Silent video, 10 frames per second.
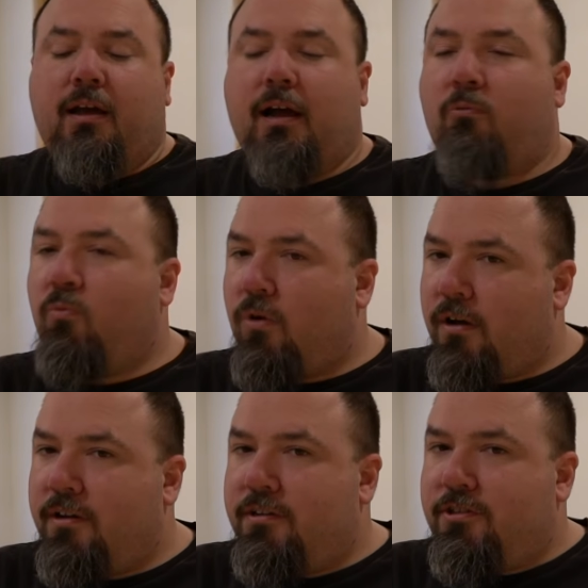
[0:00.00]
I
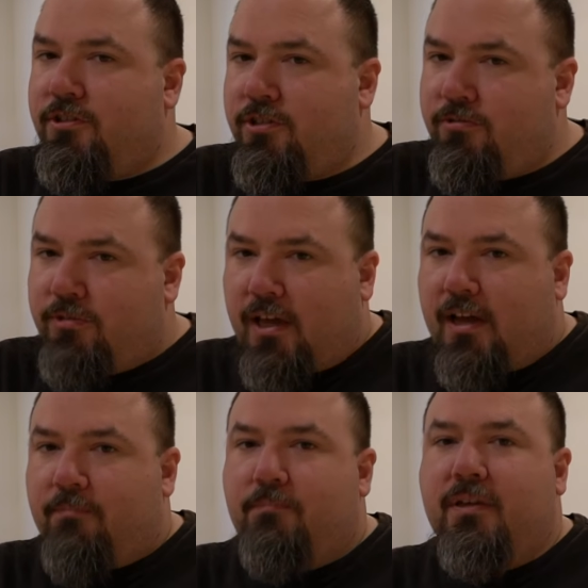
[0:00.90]
wanted to do
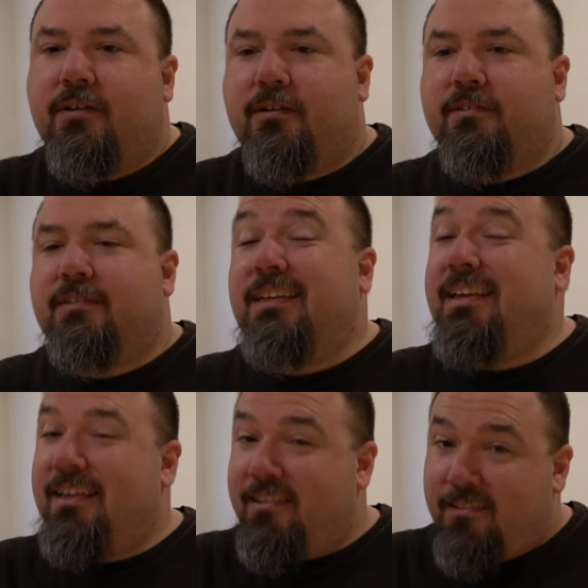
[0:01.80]
that because
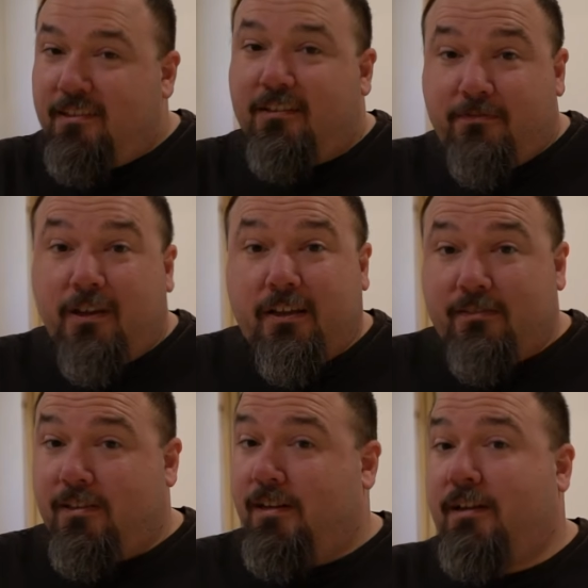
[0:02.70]
in the
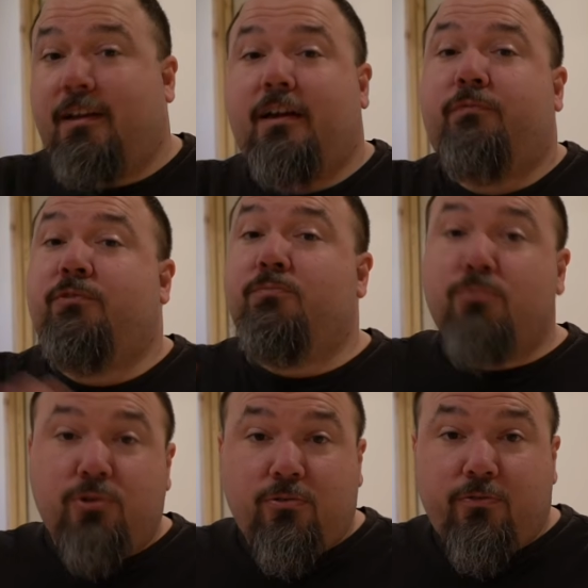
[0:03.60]
event that I have to
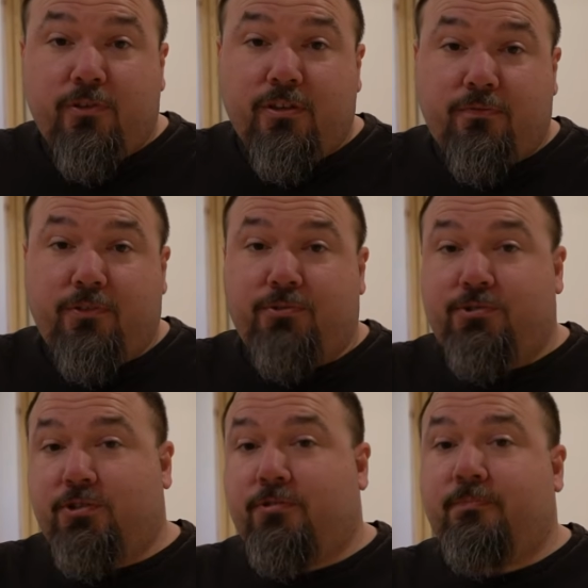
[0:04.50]
move in the
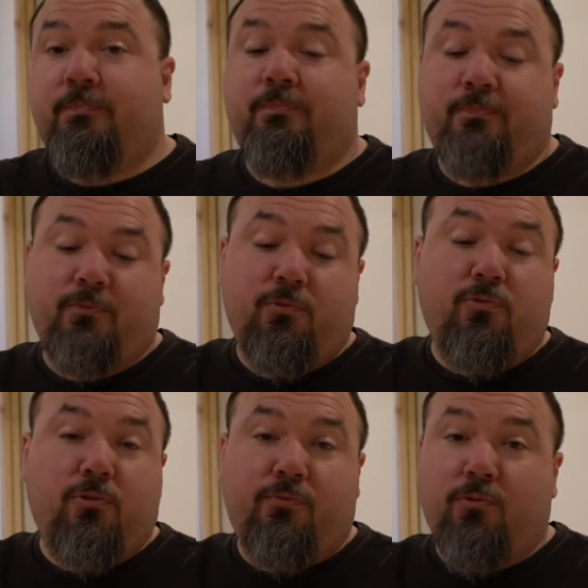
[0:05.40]
future,
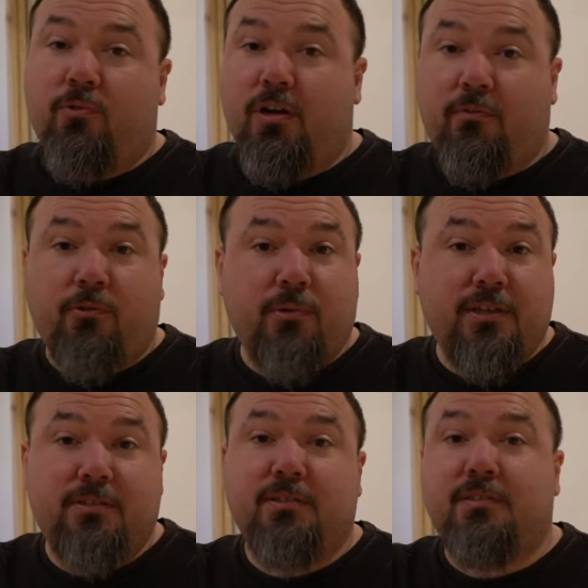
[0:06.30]
or for whatever
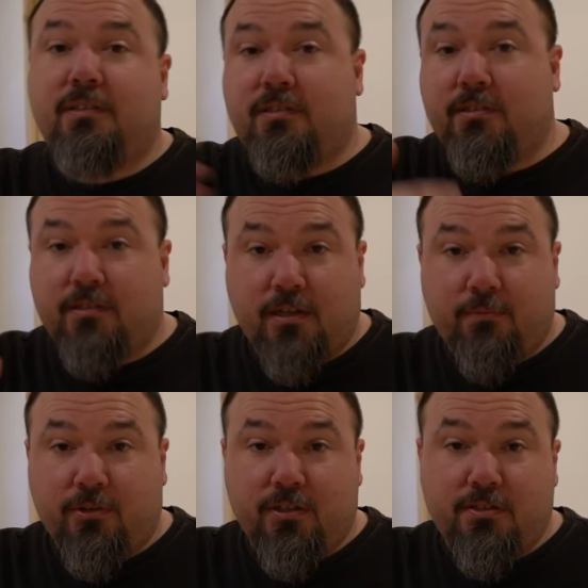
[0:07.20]
reason
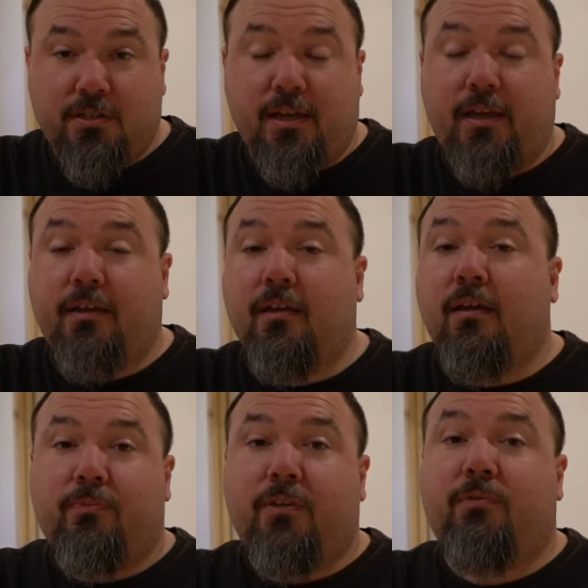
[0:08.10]
disassemble this tank,
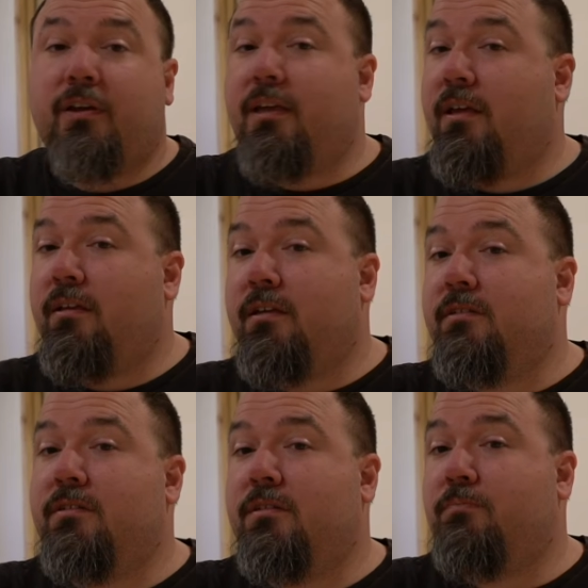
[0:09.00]
if I can't
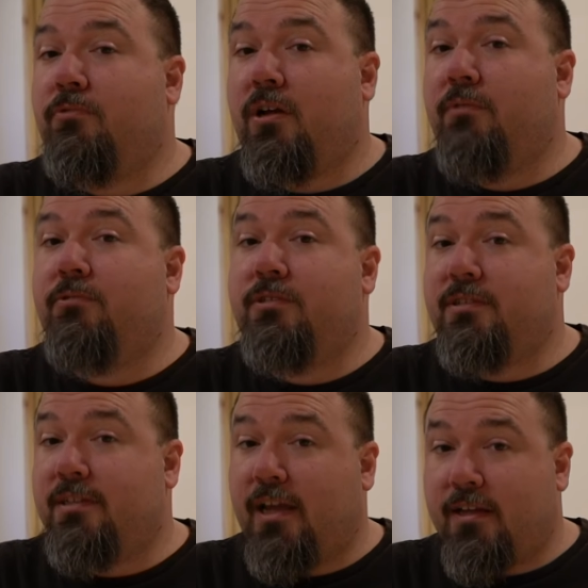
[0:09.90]
get to the plywood
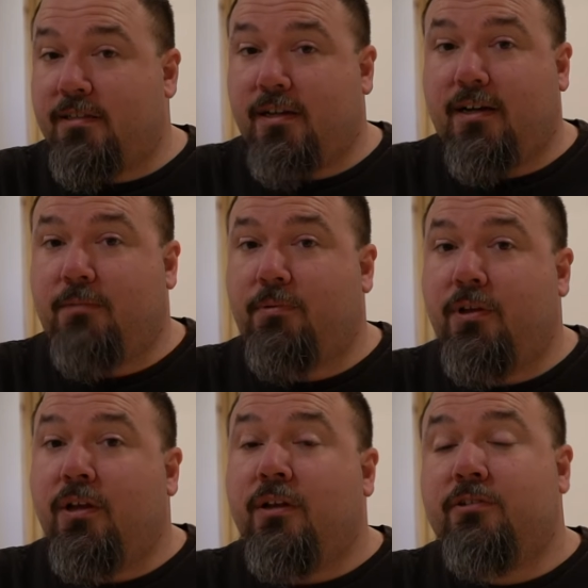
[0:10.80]
stand
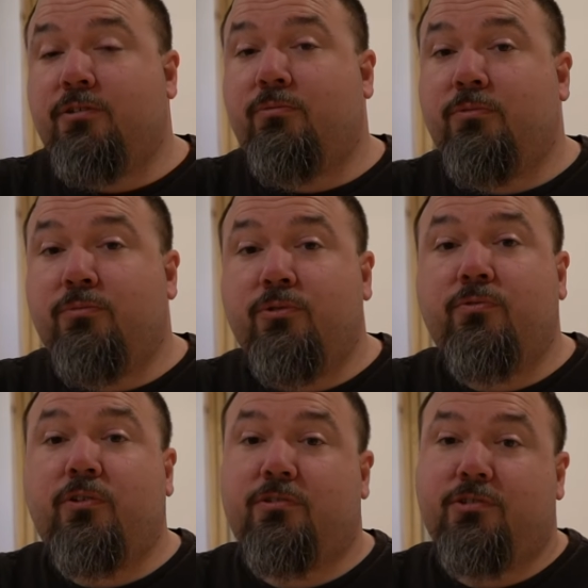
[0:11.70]
top to
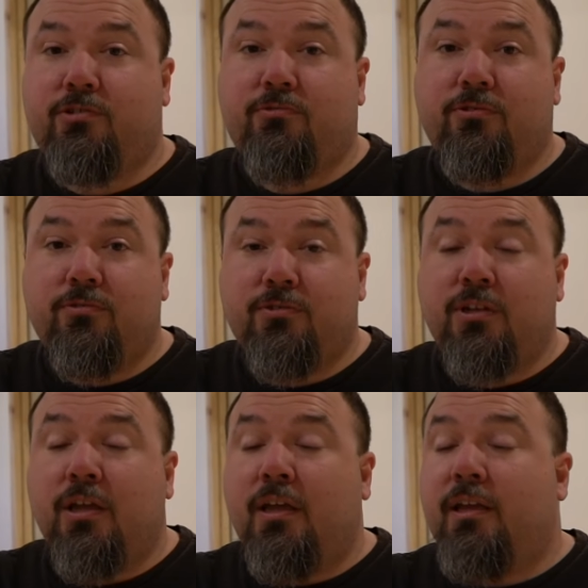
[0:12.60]
remove all the
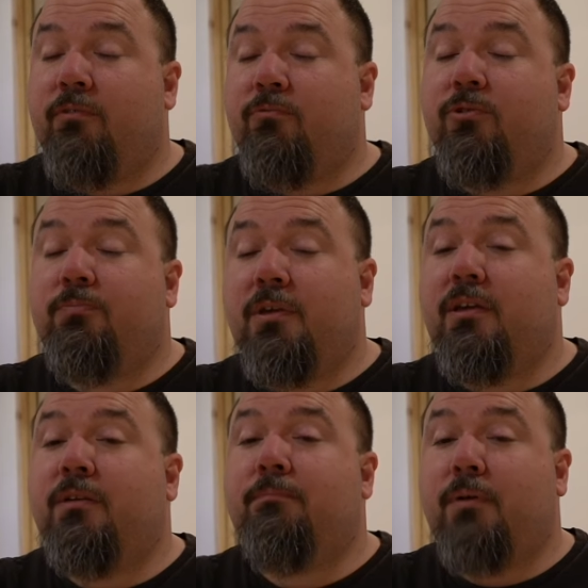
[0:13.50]
screws, it will
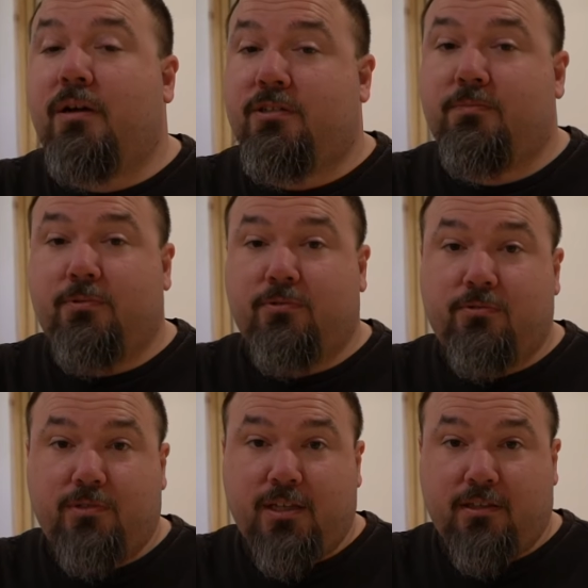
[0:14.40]
be impossible
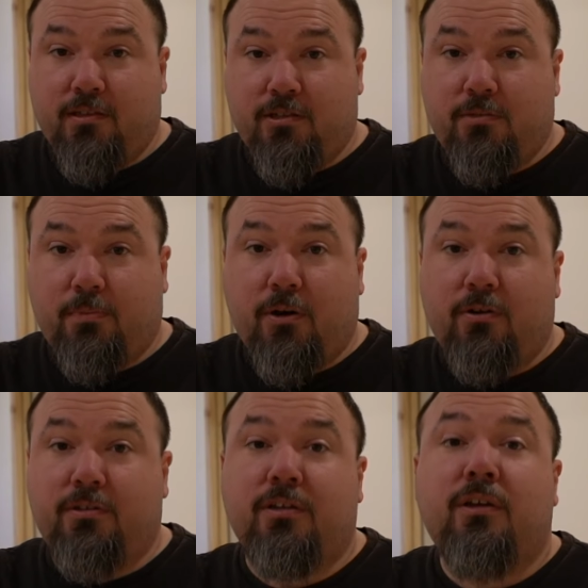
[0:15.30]
to take this
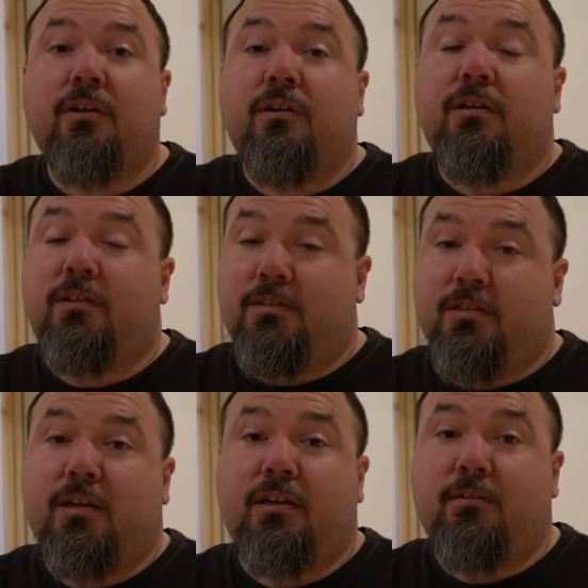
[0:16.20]
apart
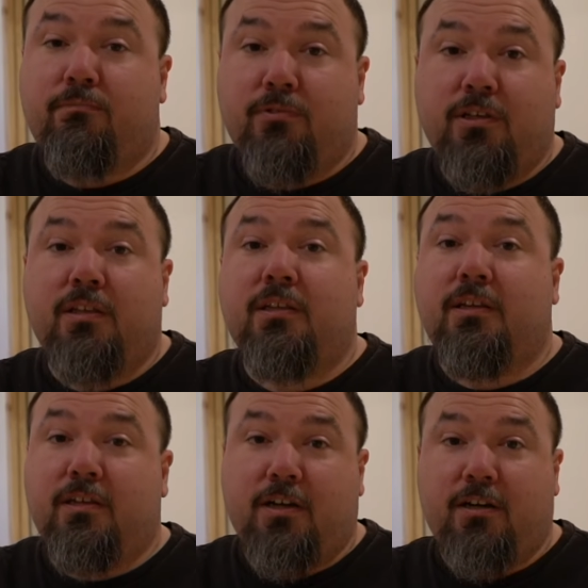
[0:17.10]
unless I
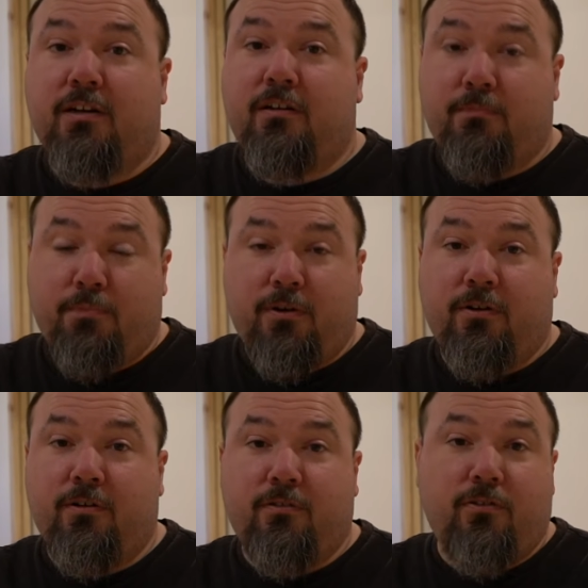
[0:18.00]
completely cut it
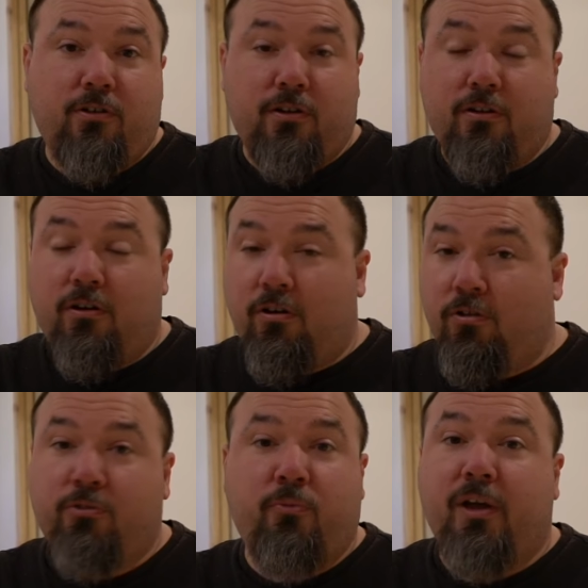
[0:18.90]
apart
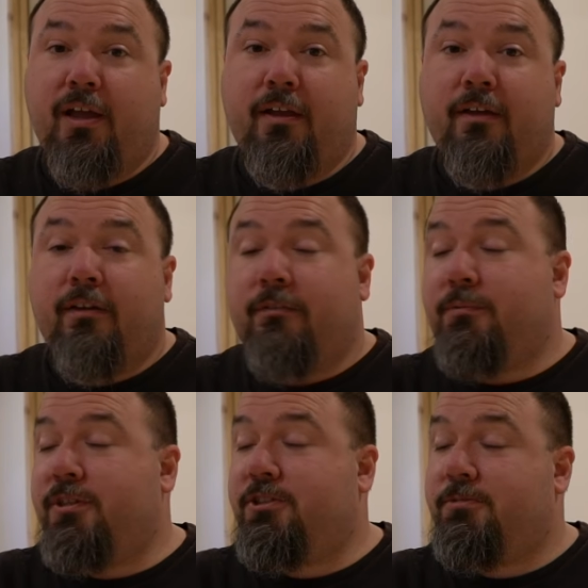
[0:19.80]
all the way,
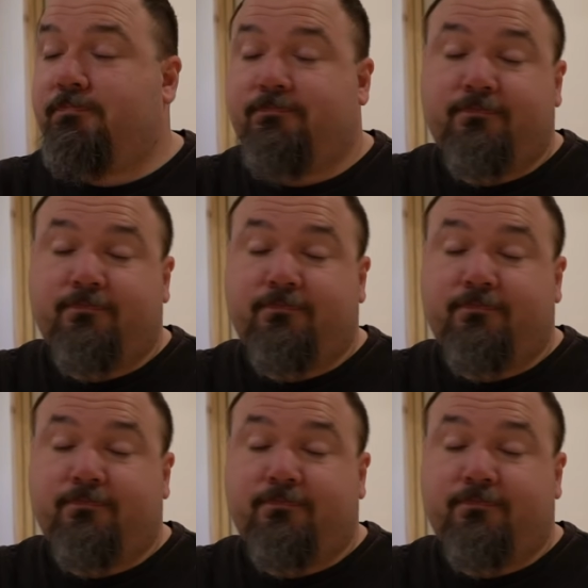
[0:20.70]
which